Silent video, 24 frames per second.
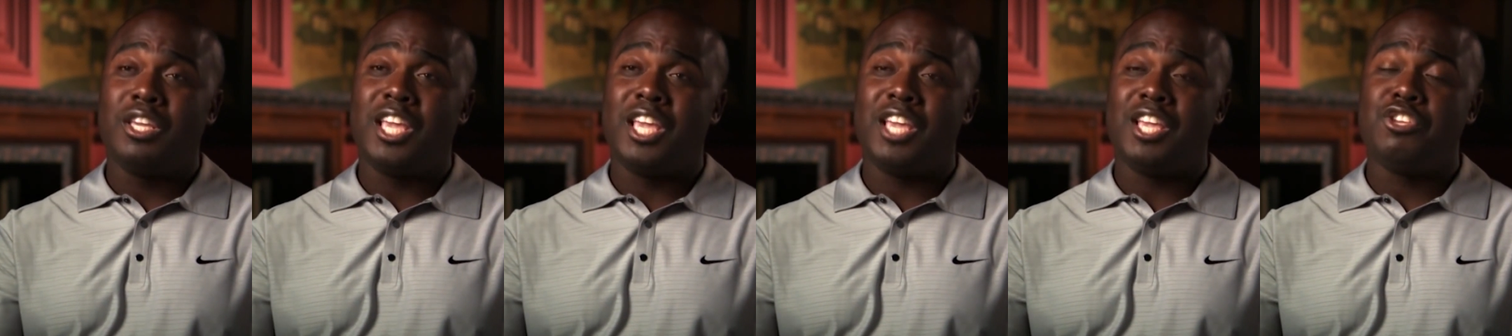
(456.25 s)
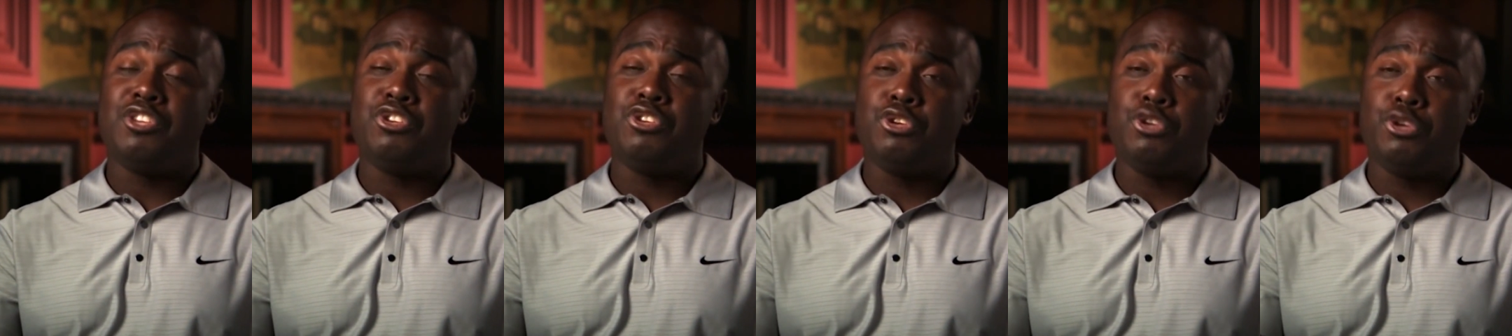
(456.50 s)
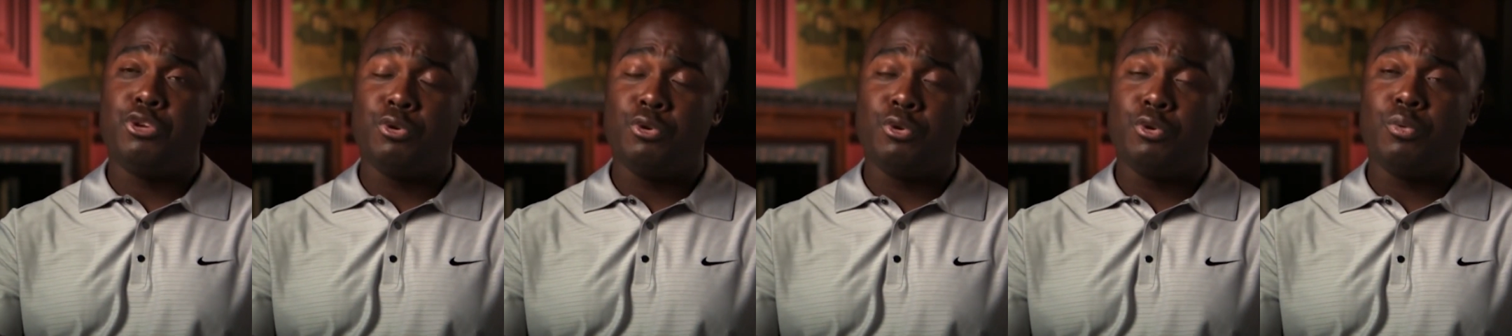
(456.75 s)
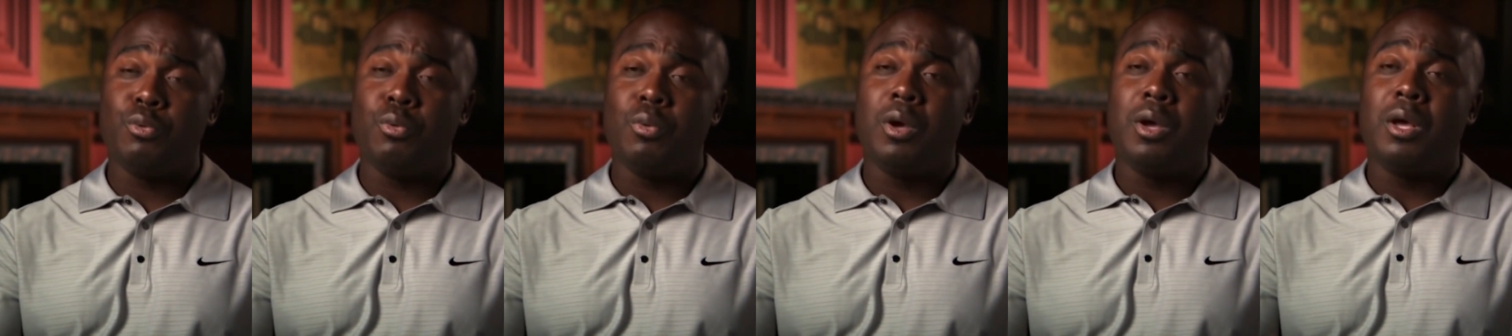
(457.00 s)
Can
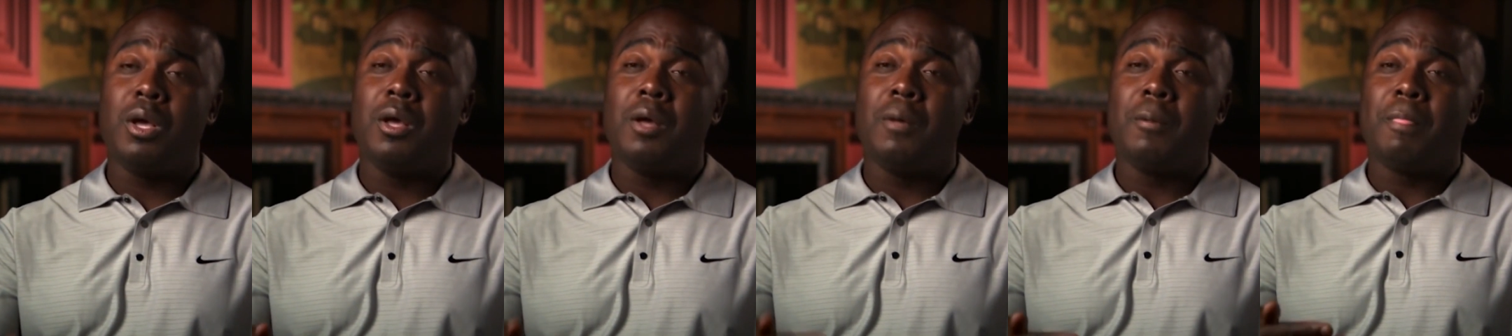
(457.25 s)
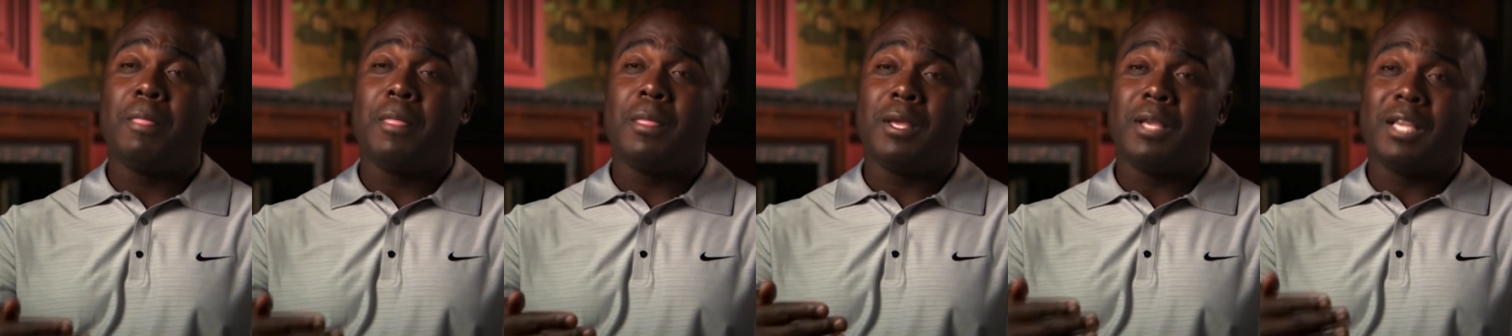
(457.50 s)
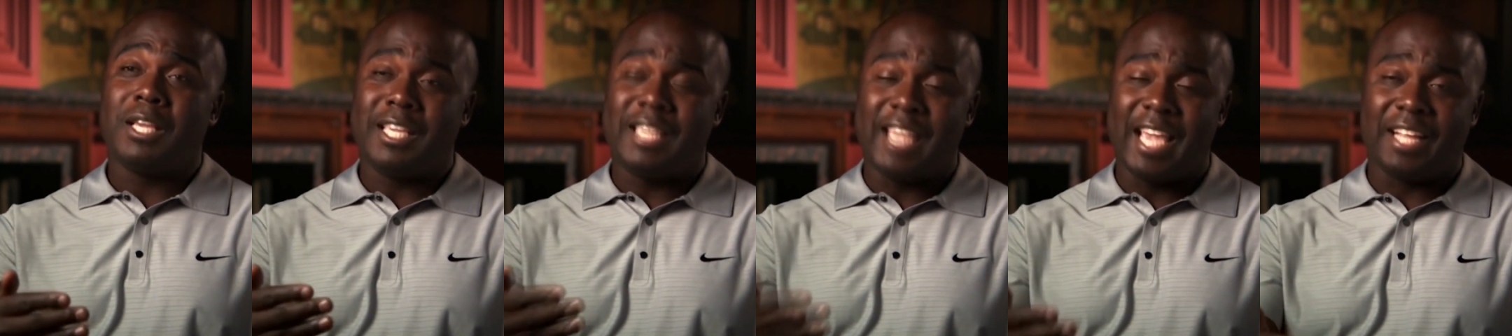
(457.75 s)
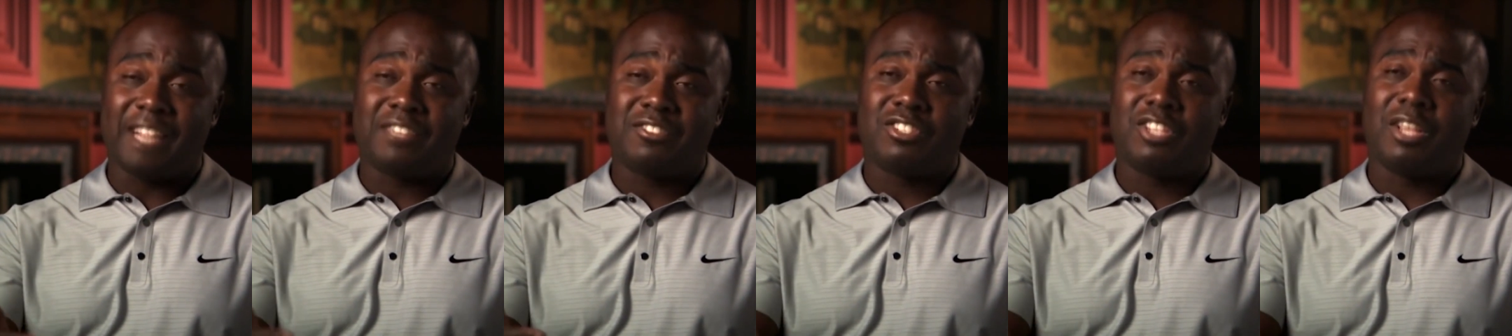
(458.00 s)
you
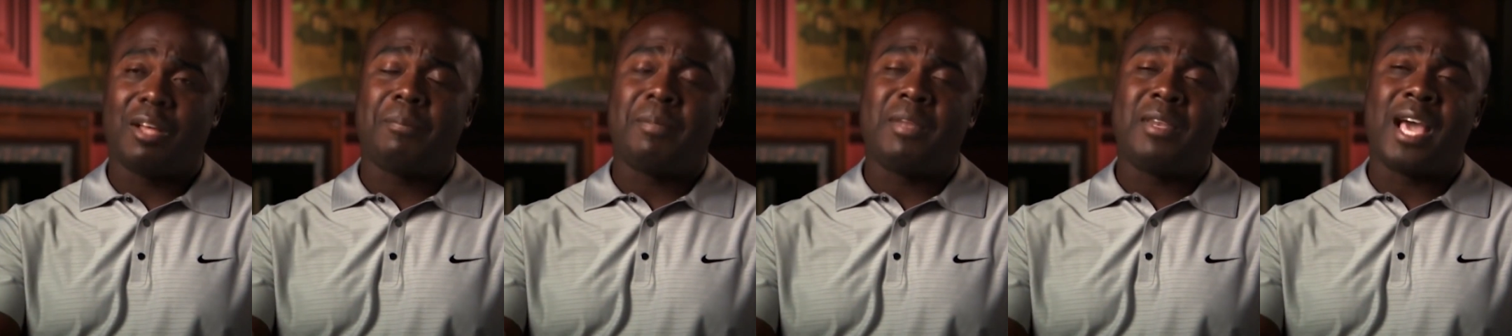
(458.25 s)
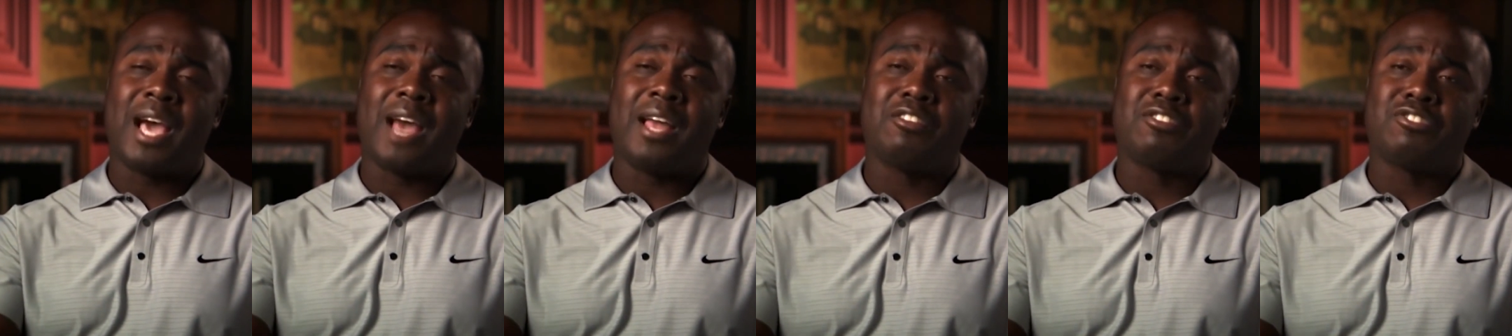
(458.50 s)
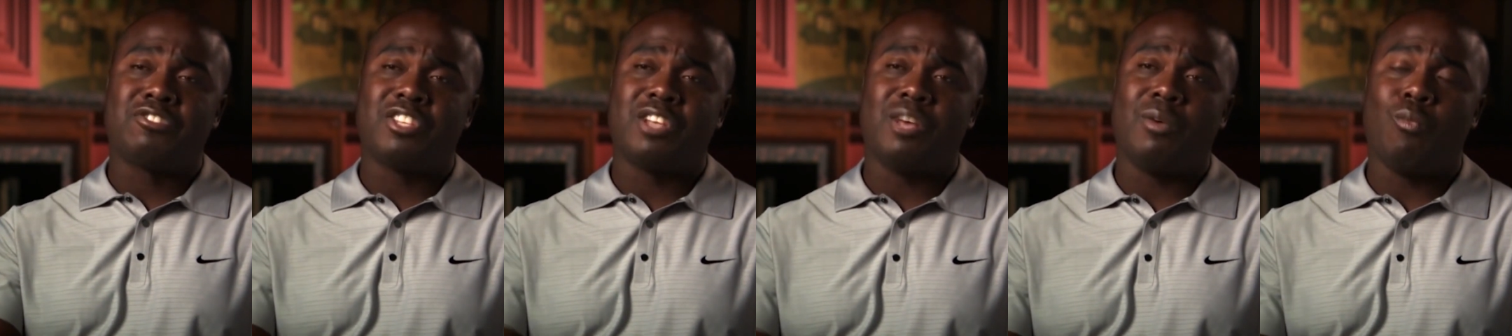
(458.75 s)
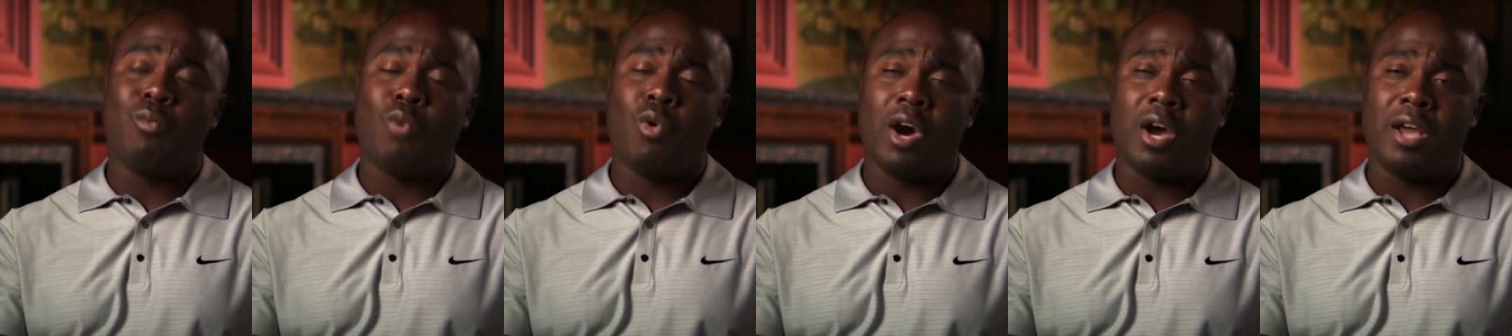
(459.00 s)
get something out of
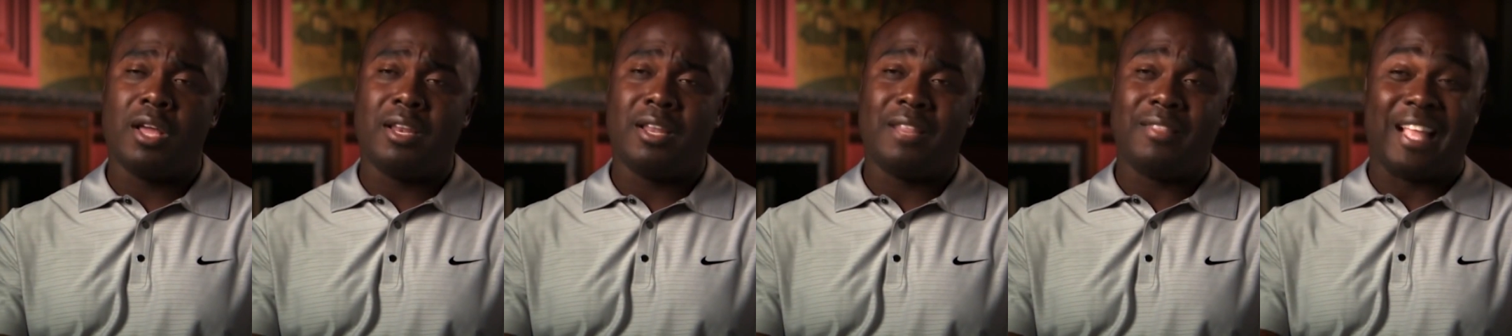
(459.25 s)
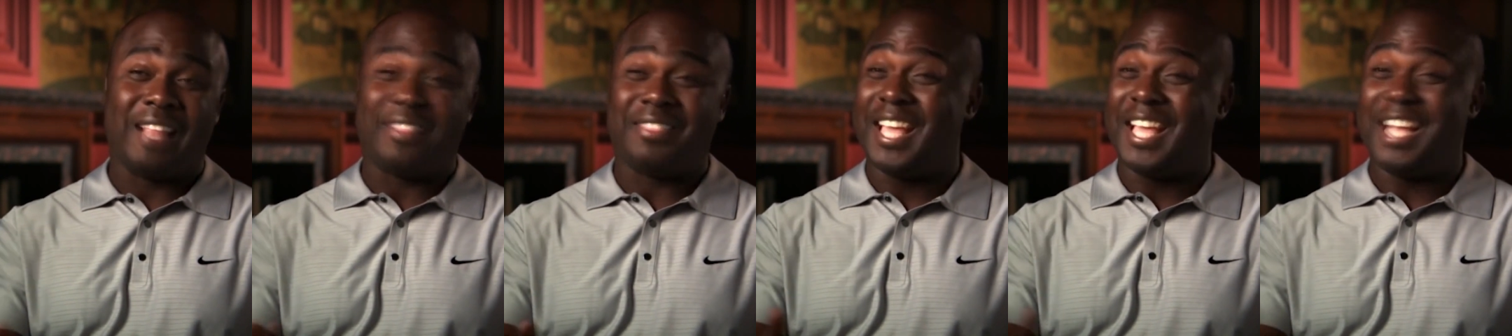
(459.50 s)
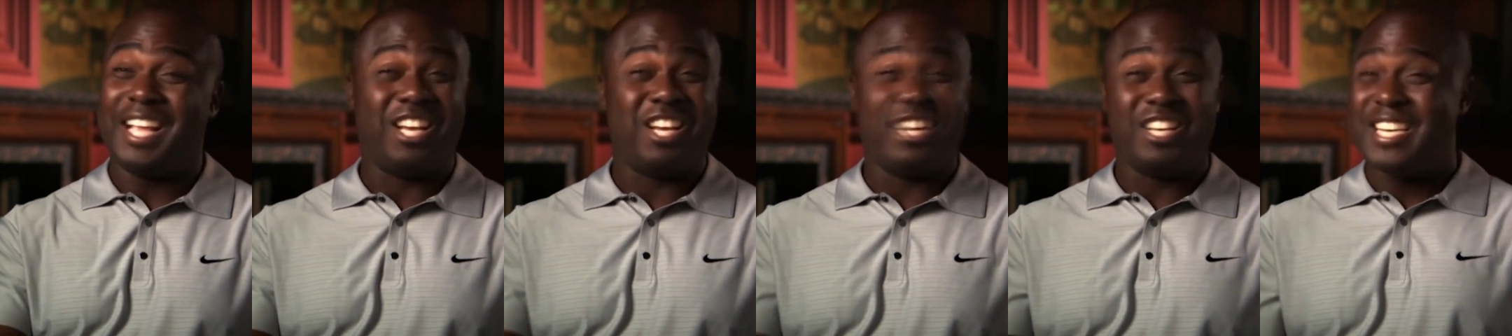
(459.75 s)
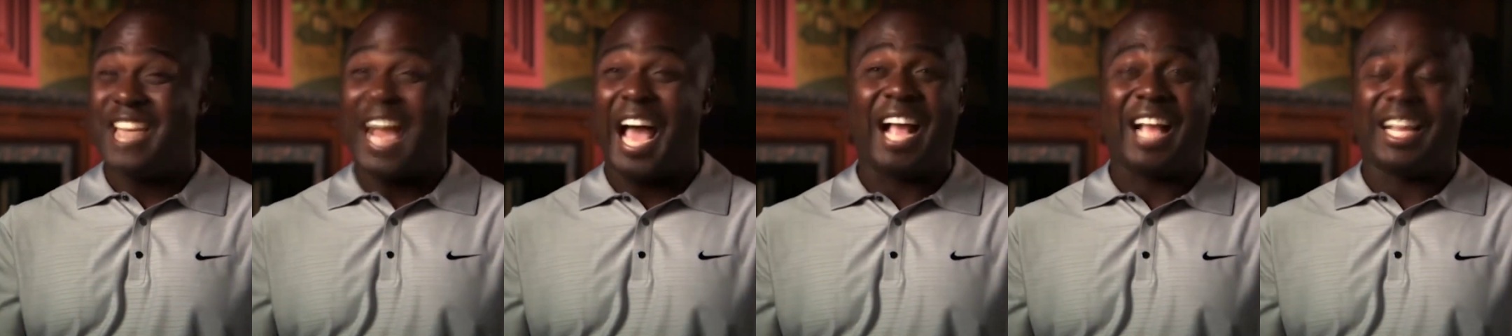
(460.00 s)
someone that they
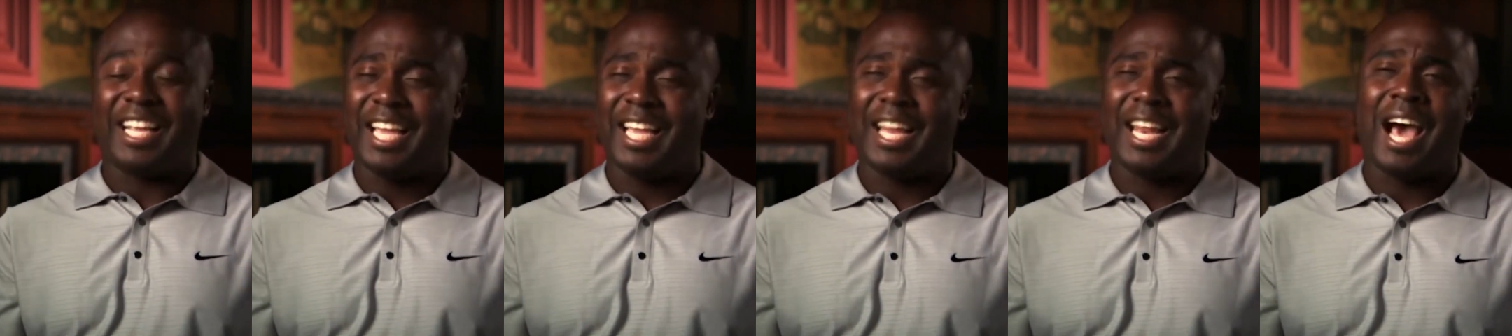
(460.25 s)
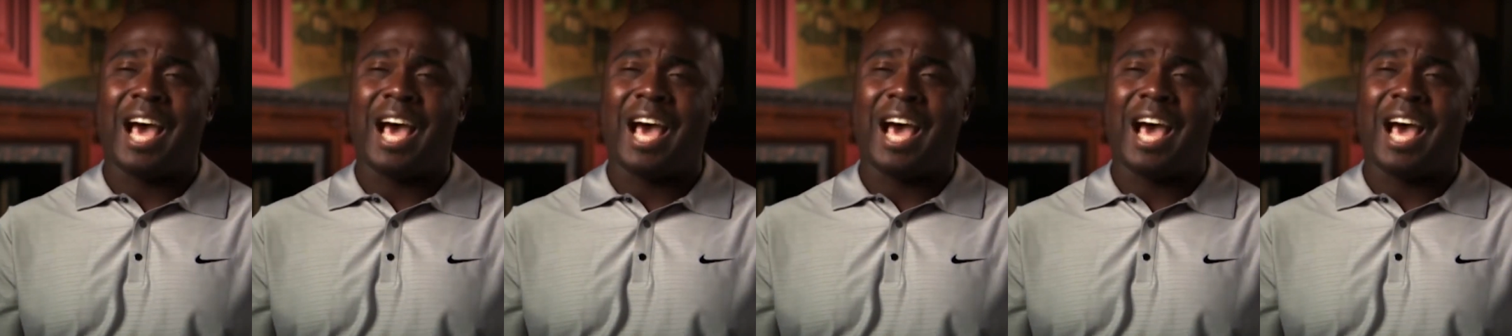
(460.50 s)
could not get